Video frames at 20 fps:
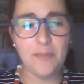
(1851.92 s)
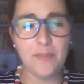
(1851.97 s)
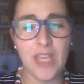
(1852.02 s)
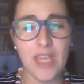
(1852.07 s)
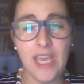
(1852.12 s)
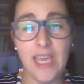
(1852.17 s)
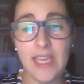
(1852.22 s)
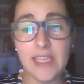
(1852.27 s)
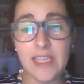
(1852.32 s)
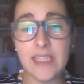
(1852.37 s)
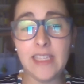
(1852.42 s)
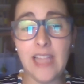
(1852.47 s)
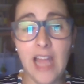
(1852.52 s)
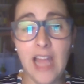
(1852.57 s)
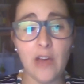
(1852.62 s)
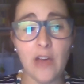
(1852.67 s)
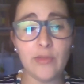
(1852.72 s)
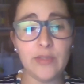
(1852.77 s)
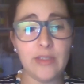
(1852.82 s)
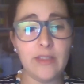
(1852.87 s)
He is
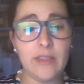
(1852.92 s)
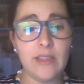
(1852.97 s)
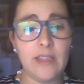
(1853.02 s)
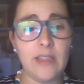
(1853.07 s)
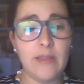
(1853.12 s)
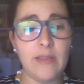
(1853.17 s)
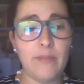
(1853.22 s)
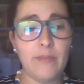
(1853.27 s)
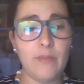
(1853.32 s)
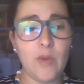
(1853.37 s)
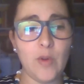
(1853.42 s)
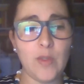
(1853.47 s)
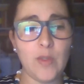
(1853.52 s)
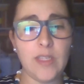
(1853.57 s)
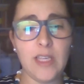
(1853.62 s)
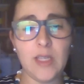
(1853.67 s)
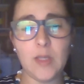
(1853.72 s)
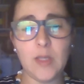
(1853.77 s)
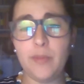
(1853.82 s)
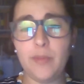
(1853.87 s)
now the most
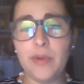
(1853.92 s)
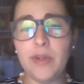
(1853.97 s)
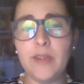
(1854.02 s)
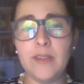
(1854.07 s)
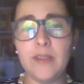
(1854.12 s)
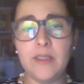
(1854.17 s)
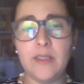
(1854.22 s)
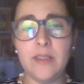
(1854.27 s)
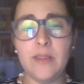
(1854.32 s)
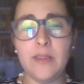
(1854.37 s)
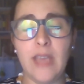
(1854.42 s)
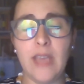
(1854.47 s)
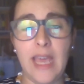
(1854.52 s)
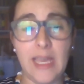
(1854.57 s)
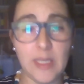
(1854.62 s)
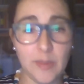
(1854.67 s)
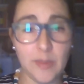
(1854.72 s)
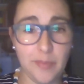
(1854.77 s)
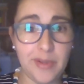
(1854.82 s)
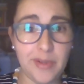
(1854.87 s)

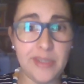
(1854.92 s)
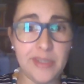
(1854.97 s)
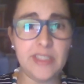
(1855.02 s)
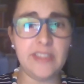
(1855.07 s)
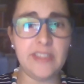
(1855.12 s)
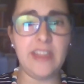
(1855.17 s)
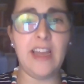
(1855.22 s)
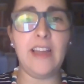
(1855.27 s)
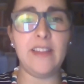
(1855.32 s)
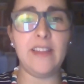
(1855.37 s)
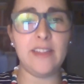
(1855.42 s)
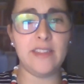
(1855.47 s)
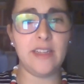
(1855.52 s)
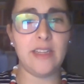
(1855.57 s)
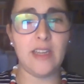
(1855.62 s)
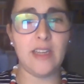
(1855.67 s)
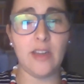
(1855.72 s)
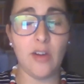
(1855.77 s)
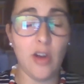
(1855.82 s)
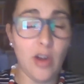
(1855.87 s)
expert in the island,
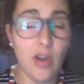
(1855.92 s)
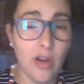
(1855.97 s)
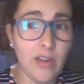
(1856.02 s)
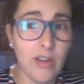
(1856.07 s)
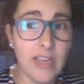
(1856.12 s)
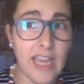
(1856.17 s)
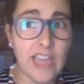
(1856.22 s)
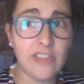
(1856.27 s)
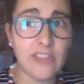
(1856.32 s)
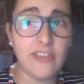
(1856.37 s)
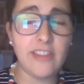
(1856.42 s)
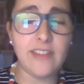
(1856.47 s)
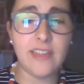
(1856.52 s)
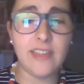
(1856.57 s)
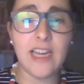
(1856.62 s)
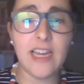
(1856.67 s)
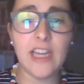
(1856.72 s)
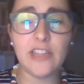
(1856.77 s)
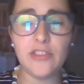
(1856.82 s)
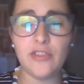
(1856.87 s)
or actually in the
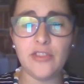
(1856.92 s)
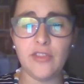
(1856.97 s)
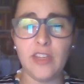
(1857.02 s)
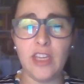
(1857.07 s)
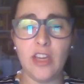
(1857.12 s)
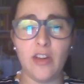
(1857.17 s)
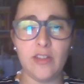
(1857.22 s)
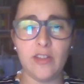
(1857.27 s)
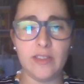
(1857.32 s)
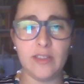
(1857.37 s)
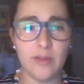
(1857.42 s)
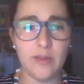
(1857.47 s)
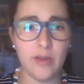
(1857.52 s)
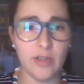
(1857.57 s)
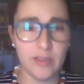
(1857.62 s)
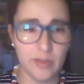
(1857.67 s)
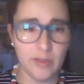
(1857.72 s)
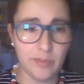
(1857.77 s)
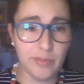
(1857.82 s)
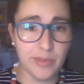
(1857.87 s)
country, on
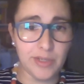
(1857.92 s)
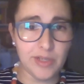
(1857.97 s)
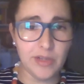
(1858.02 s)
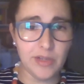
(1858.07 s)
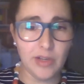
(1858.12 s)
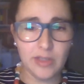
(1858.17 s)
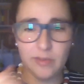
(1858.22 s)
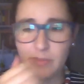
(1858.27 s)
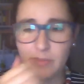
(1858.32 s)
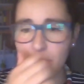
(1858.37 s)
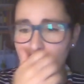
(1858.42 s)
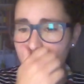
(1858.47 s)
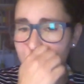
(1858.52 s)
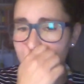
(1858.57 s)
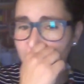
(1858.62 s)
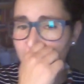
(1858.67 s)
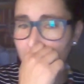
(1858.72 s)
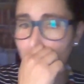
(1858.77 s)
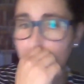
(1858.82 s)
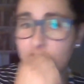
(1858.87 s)

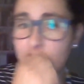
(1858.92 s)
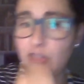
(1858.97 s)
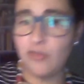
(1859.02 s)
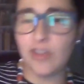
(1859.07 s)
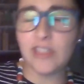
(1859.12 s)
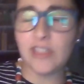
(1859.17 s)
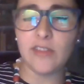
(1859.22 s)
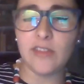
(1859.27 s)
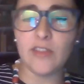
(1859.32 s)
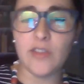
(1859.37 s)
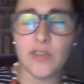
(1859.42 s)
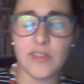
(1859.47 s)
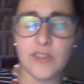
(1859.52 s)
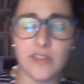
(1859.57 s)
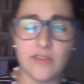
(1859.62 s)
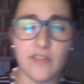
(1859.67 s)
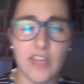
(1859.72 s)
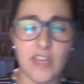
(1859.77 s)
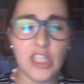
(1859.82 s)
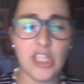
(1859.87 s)
birds and on terrestrial
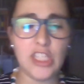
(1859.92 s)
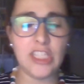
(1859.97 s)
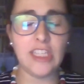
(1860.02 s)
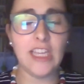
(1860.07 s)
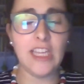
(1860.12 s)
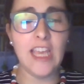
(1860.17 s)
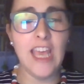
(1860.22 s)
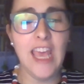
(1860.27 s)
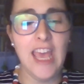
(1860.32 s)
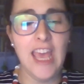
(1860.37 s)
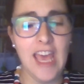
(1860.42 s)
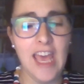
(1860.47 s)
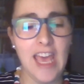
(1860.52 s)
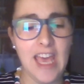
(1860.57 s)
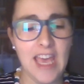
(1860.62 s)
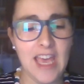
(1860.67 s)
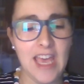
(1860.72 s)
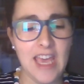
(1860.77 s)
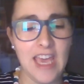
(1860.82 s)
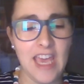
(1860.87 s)
conservation.
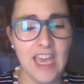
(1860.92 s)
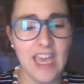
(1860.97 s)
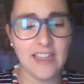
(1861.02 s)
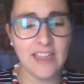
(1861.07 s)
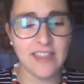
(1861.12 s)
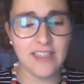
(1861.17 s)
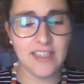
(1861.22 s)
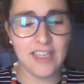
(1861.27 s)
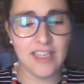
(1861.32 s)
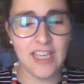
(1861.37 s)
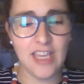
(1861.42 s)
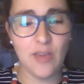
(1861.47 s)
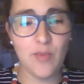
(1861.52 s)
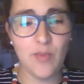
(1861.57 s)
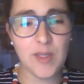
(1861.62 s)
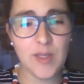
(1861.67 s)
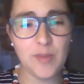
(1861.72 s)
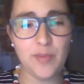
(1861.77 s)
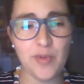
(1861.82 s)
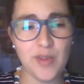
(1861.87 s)
And he
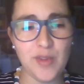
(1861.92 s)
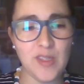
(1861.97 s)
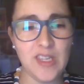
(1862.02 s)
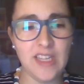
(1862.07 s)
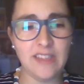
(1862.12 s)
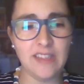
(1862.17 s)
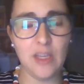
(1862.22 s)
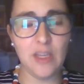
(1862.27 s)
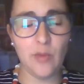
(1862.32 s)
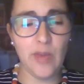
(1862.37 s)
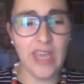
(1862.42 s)
was presenting.